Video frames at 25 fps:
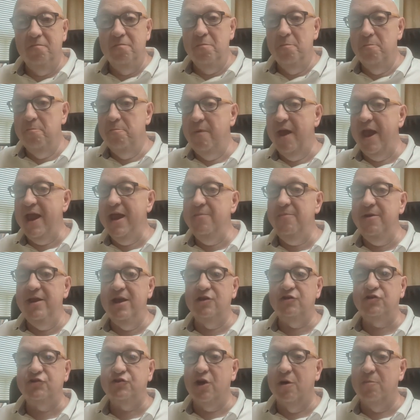Maybe
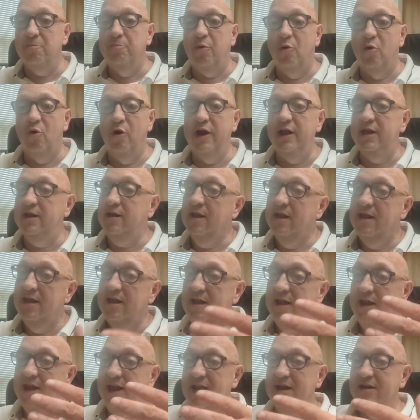at some point
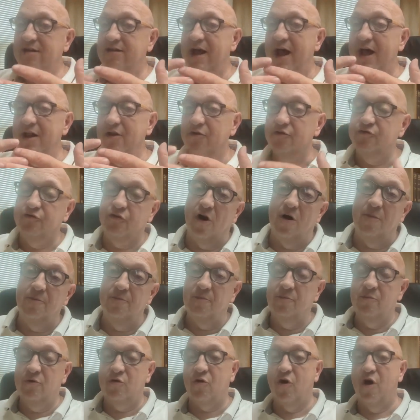he and Donald Trump
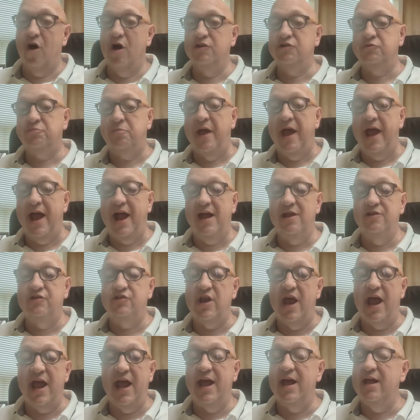cross paths,
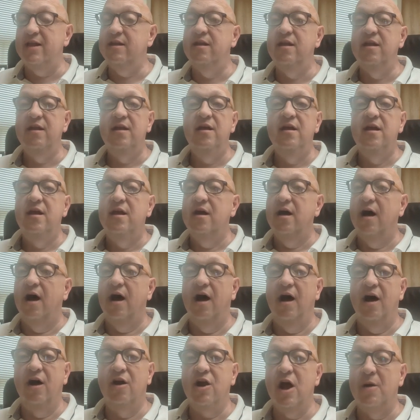and
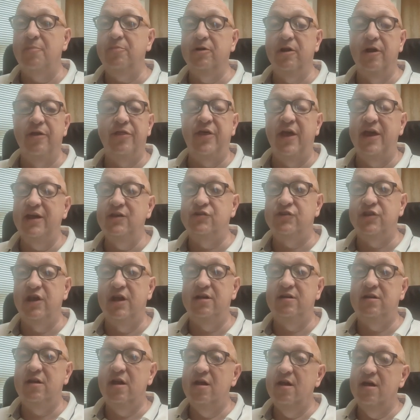a couple of things
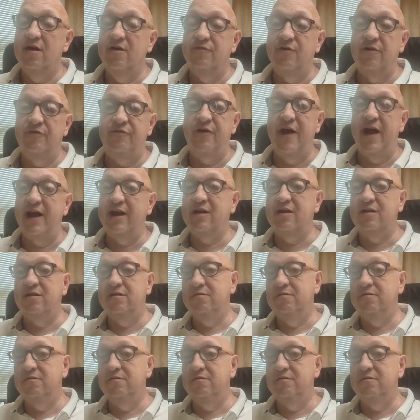that Vivek